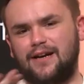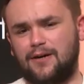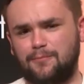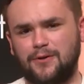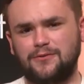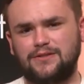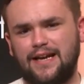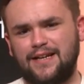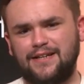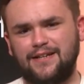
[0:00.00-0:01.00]
I'll post
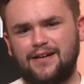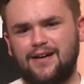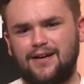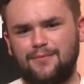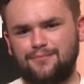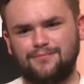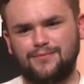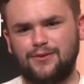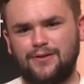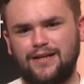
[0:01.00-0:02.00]
any
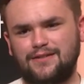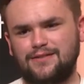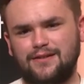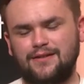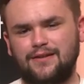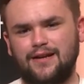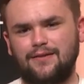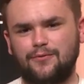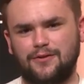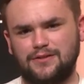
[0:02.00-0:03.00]
tour dates and
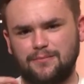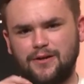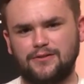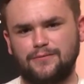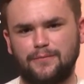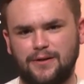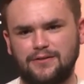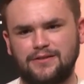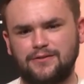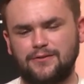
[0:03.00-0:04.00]
of course the Bars Over
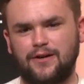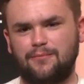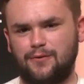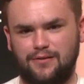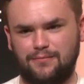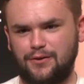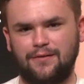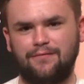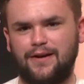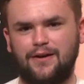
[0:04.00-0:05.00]
Bars Instagram, where you
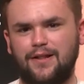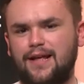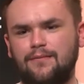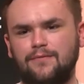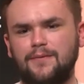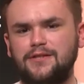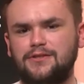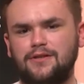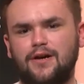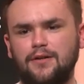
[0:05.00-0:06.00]
can find all that
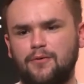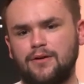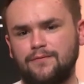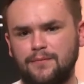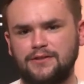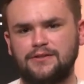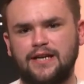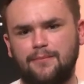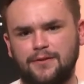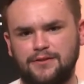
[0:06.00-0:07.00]
information on the More Information
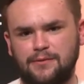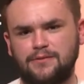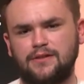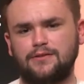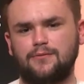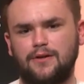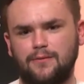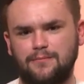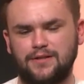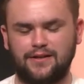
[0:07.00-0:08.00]
tab on the James' House of Rock
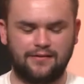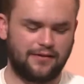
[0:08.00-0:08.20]
website.